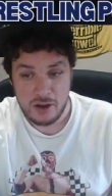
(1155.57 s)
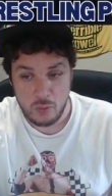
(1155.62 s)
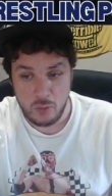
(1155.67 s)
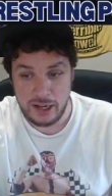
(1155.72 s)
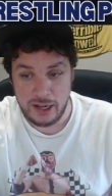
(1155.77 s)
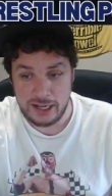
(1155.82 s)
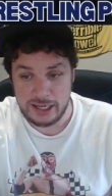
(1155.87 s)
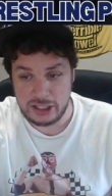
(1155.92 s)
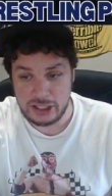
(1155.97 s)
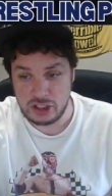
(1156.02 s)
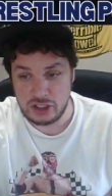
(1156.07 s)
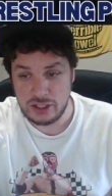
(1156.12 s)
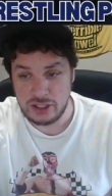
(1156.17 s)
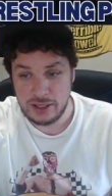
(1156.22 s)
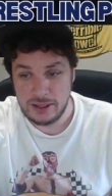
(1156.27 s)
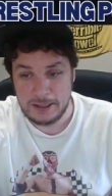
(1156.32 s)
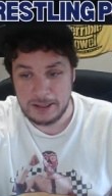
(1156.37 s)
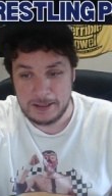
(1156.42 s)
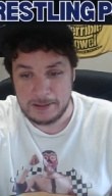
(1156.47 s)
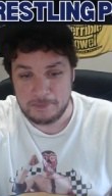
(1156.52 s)
which
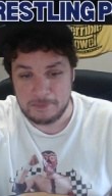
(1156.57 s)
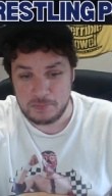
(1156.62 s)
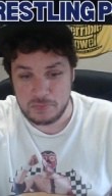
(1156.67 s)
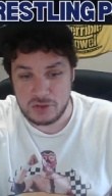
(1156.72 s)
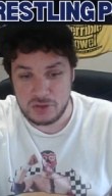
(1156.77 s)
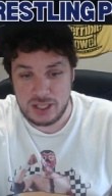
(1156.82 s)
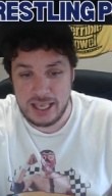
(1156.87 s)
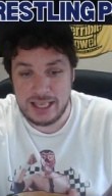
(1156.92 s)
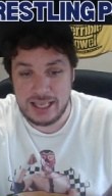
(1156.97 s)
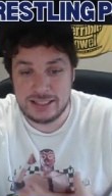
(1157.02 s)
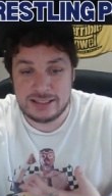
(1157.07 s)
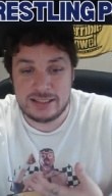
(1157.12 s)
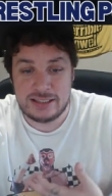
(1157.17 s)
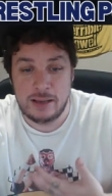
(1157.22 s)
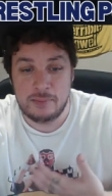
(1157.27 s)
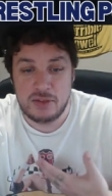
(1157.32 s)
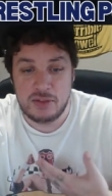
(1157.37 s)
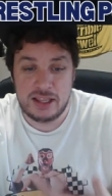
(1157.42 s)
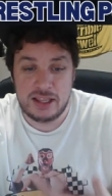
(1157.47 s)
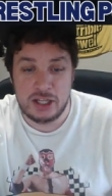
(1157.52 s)
is
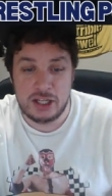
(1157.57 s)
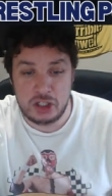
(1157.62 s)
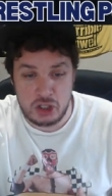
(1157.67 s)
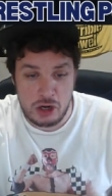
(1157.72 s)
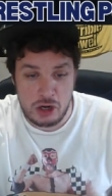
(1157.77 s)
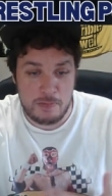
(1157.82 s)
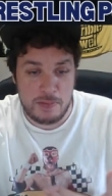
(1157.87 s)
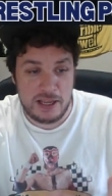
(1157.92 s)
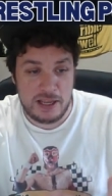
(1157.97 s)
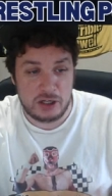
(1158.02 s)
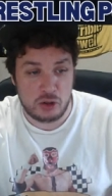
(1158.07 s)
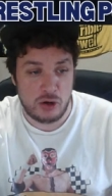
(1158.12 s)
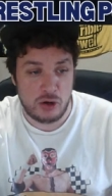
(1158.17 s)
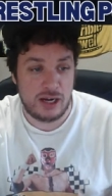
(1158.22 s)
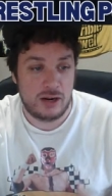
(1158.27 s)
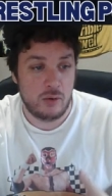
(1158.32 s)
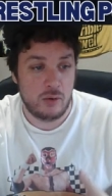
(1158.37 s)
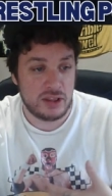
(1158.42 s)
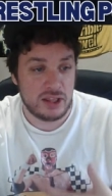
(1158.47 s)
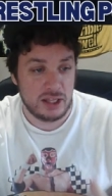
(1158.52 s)
something that should be
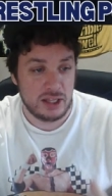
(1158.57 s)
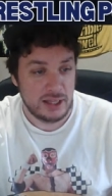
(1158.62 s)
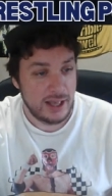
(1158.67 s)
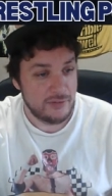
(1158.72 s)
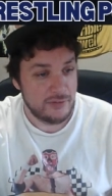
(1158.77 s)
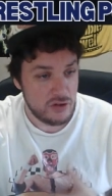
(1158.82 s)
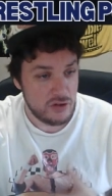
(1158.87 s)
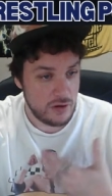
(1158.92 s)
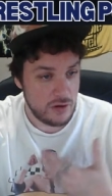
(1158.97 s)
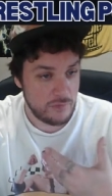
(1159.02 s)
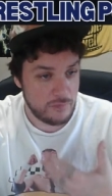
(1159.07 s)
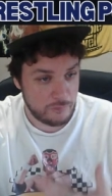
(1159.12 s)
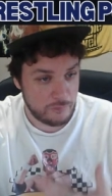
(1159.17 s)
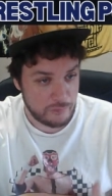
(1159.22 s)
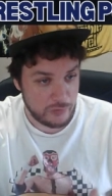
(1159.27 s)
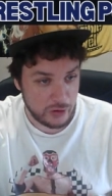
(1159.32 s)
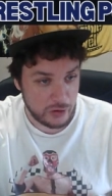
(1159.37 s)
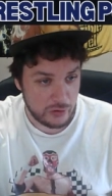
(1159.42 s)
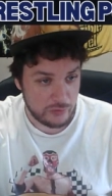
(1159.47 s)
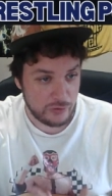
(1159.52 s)
treated with a level of
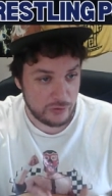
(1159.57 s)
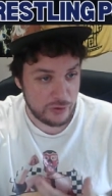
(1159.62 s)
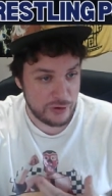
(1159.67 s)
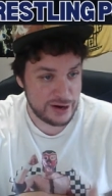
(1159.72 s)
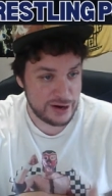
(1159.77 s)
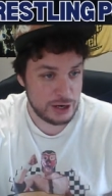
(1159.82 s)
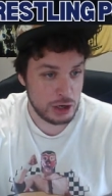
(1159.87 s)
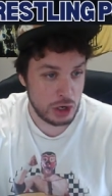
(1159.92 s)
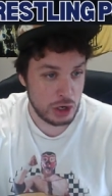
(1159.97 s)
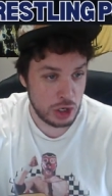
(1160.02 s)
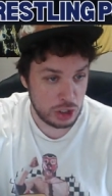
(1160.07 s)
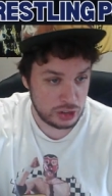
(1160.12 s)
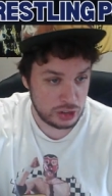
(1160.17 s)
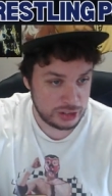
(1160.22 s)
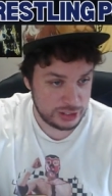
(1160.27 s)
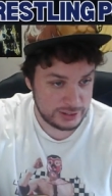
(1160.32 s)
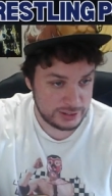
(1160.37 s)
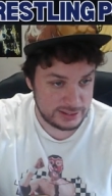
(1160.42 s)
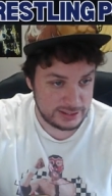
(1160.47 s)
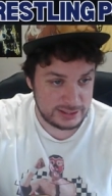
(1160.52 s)
fervor and
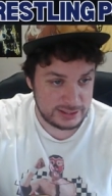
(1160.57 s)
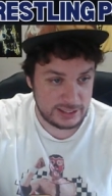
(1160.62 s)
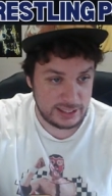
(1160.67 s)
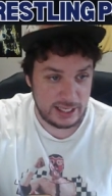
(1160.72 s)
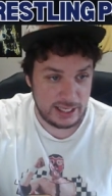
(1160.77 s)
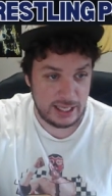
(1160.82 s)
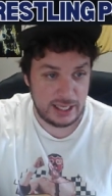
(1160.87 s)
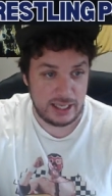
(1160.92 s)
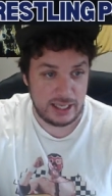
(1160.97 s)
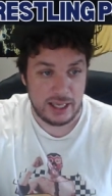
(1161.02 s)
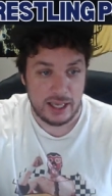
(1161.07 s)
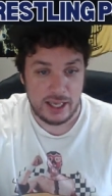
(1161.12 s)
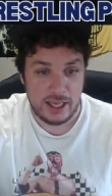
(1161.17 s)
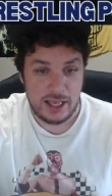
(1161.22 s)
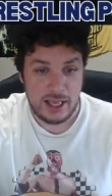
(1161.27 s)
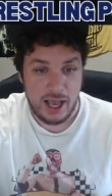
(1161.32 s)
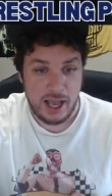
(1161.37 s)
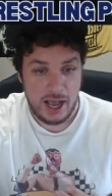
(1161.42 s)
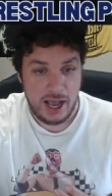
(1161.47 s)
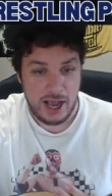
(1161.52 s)
urgency,
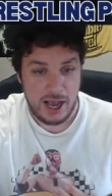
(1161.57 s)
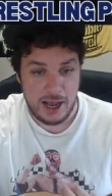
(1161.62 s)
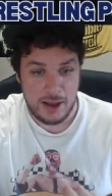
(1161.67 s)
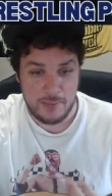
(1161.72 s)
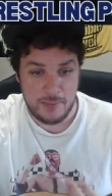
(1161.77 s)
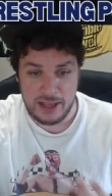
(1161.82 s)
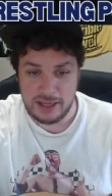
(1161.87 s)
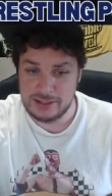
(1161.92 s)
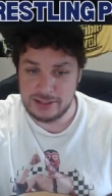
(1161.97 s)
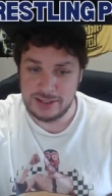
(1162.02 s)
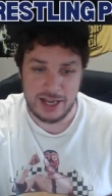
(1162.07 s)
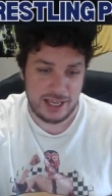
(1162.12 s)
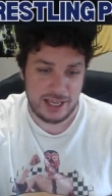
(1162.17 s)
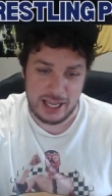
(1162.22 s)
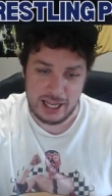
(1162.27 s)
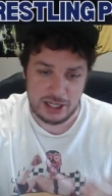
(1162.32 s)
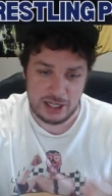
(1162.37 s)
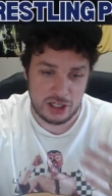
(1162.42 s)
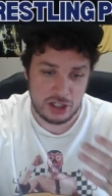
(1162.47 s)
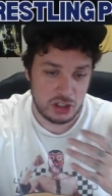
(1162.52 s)
and
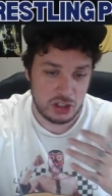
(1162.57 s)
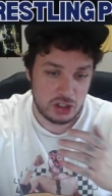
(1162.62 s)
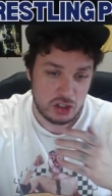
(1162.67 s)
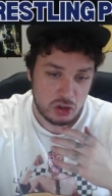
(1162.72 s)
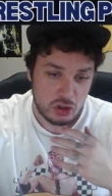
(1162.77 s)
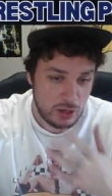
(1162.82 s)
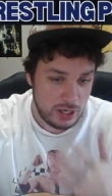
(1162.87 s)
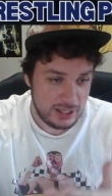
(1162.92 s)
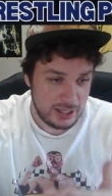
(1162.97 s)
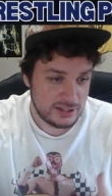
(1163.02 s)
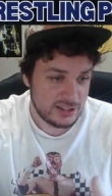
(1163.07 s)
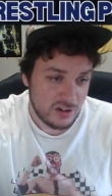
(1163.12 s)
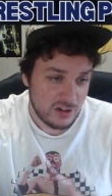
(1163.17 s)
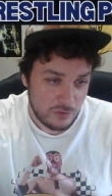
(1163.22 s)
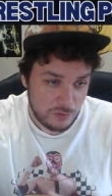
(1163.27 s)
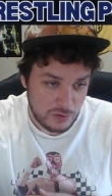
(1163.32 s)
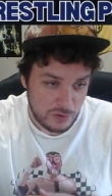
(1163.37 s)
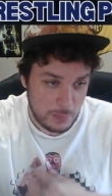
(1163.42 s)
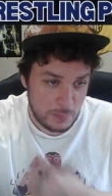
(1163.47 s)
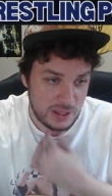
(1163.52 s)
again, to just treat it so
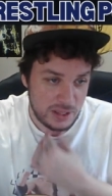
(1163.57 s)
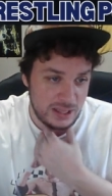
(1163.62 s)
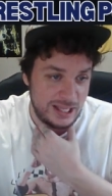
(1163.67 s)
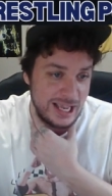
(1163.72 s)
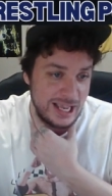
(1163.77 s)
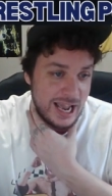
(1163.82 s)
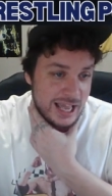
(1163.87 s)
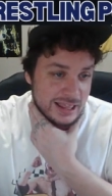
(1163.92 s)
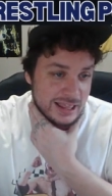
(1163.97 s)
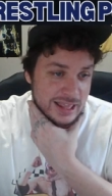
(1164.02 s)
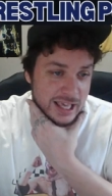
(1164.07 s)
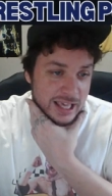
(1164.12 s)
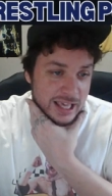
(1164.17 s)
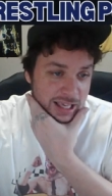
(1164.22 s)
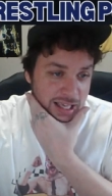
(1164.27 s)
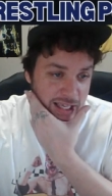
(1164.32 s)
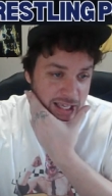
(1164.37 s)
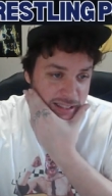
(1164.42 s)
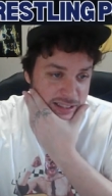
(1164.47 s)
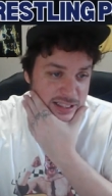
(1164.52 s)
flippantly, I
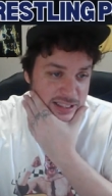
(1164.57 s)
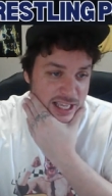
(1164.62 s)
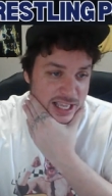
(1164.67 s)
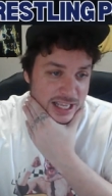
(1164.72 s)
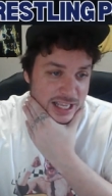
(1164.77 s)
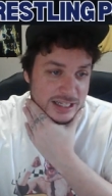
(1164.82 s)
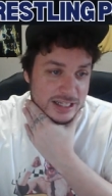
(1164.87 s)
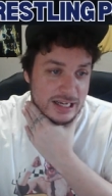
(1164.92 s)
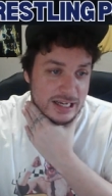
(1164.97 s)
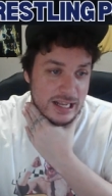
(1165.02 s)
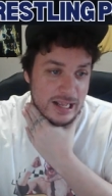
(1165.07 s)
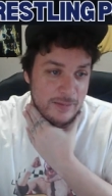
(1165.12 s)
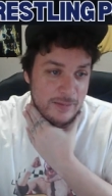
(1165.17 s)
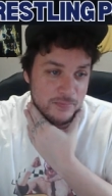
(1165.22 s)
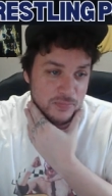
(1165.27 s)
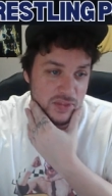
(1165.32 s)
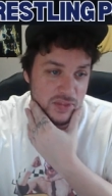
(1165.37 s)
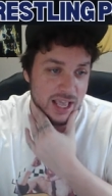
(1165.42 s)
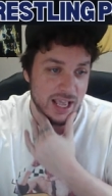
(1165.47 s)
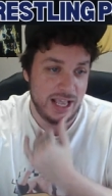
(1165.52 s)
think is
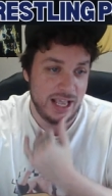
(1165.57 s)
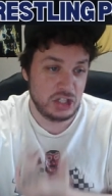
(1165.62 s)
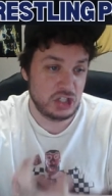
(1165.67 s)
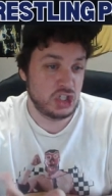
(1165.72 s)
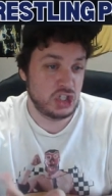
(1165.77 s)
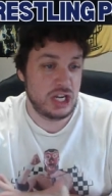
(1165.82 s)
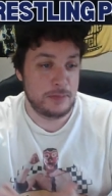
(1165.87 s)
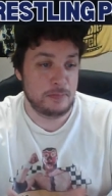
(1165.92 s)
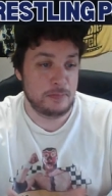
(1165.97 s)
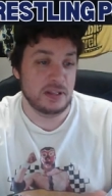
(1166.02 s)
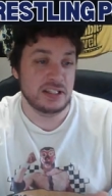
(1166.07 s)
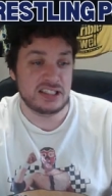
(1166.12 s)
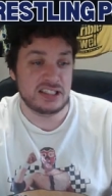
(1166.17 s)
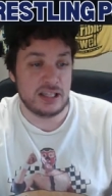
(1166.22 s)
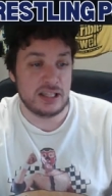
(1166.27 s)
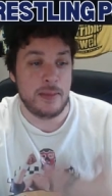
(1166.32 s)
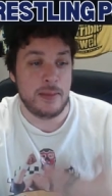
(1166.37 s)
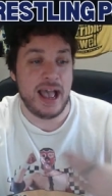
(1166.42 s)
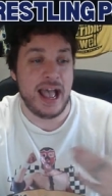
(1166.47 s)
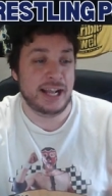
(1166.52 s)
it cheapens
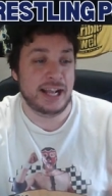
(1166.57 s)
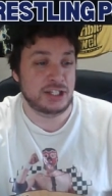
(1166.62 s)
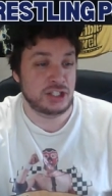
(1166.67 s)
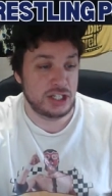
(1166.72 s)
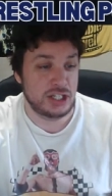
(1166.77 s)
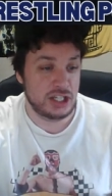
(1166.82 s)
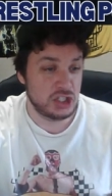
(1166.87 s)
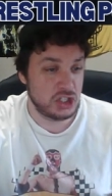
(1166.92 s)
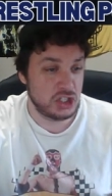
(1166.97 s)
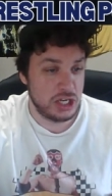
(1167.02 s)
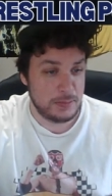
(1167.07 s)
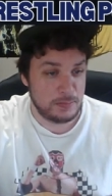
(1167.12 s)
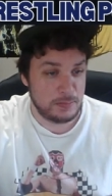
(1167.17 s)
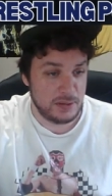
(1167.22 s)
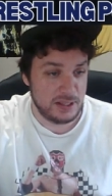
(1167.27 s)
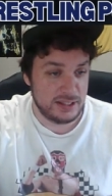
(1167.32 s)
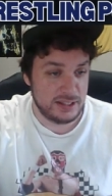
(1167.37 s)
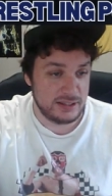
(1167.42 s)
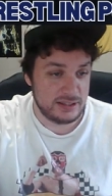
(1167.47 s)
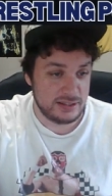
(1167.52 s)
the match, and it
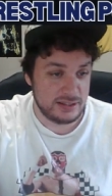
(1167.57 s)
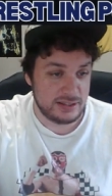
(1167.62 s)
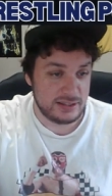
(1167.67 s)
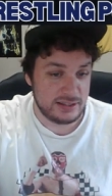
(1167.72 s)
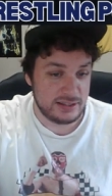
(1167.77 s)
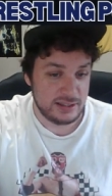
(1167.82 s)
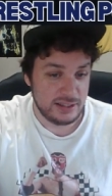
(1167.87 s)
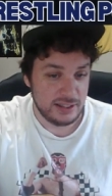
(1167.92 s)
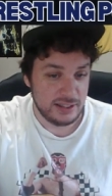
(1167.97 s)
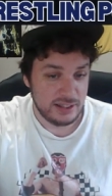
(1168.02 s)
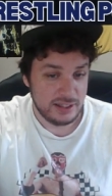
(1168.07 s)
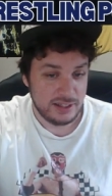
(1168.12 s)
cheapens